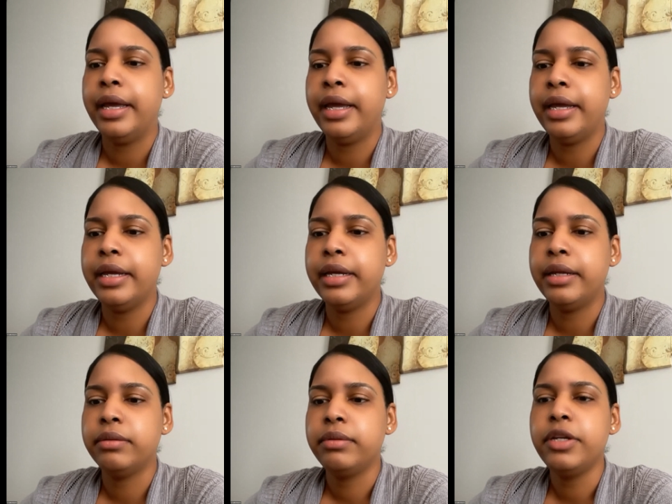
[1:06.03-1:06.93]

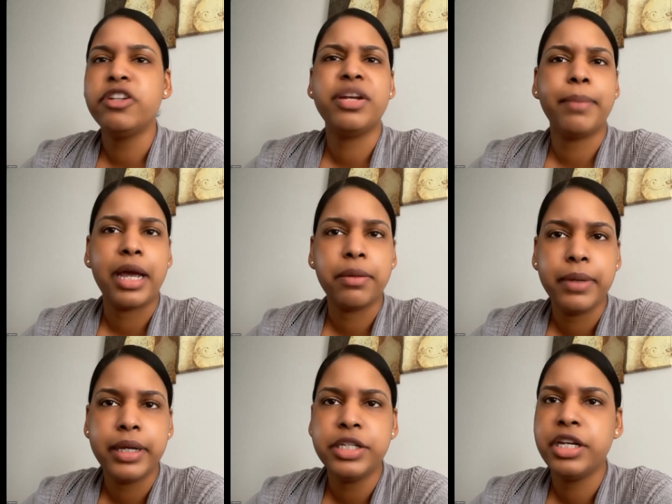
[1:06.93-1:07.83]
And, you know, she invited
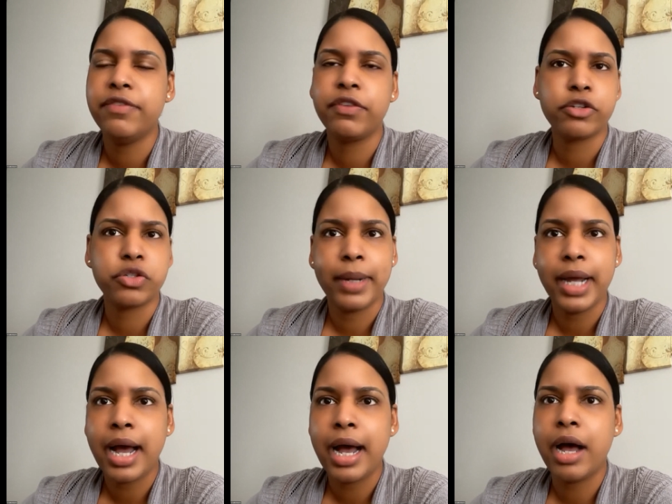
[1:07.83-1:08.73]
me, she lived close to my
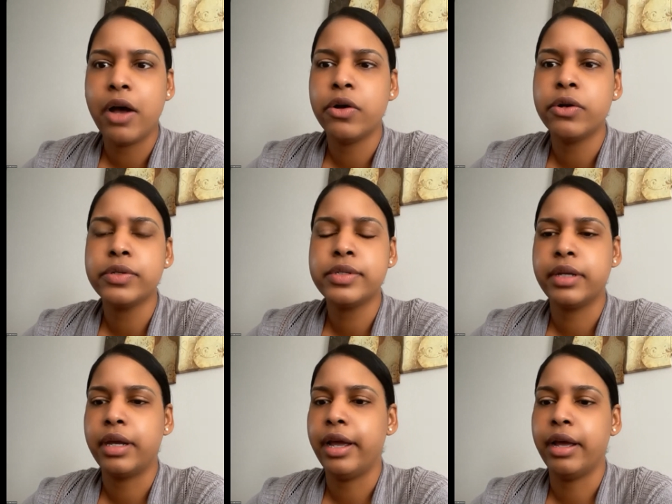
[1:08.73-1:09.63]
house.
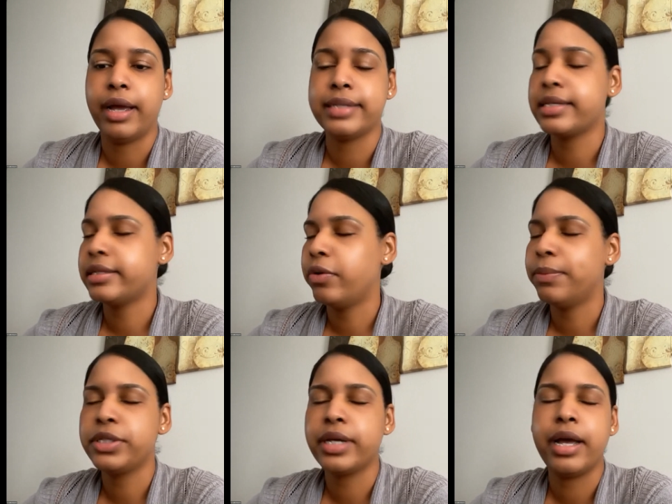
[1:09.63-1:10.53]
As I say one
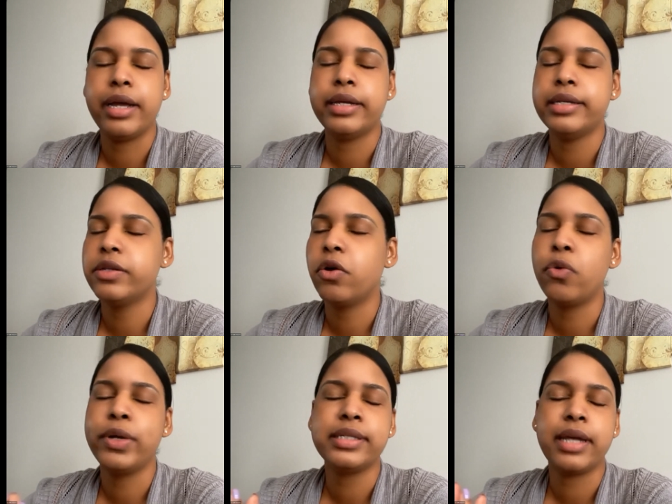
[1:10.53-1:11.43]
more time, it's
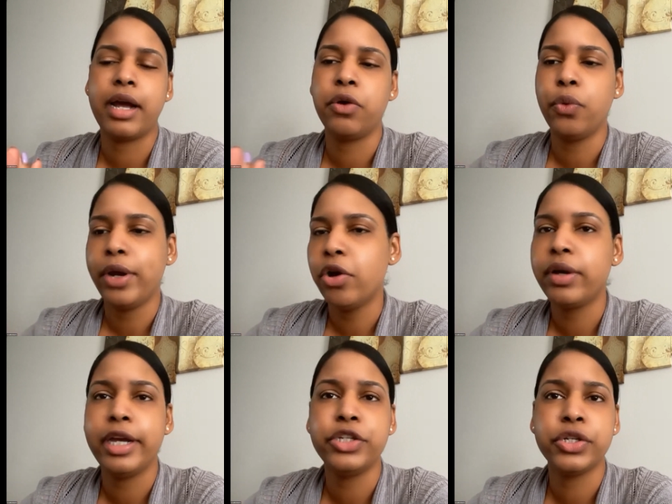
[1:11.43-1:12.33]
always a great
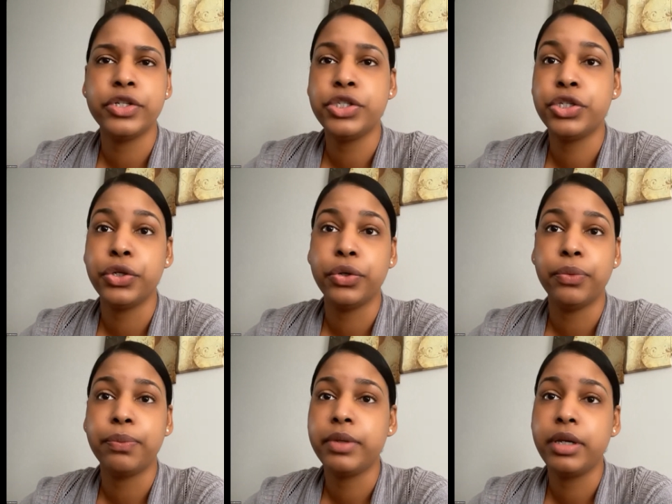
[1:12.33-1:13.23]
occasion
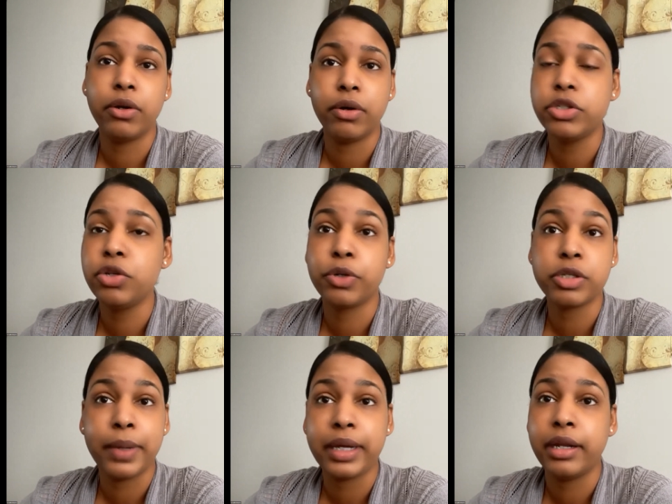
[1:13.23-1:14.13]
to, you know, to
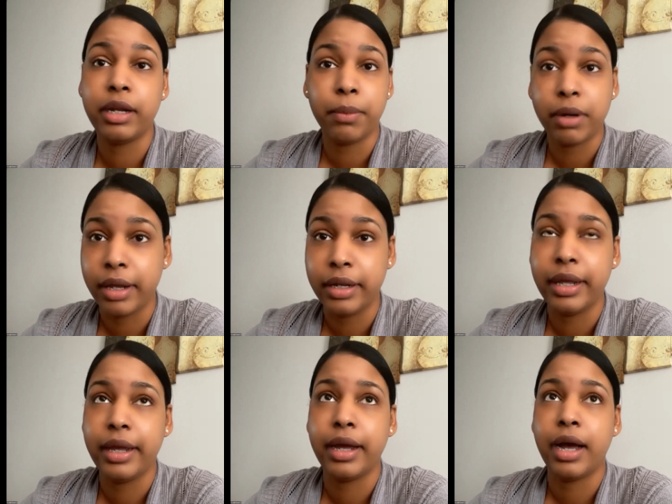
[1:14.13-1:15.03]
prospect in
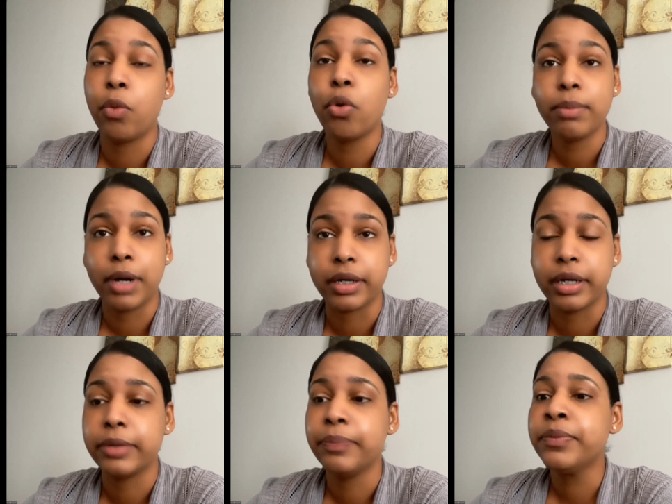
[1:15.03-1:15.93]
the war market.